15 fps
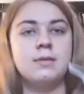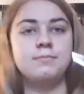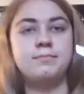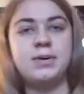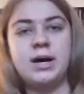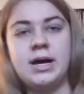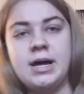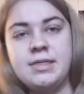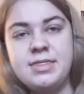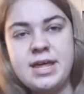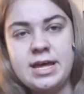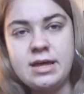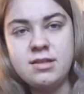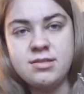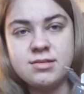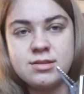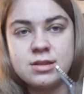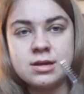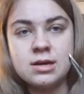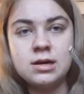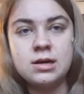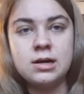But this,
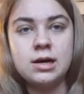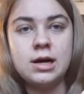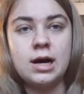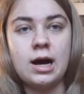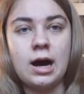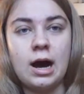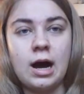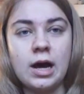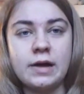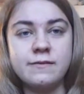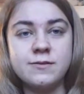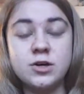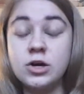I've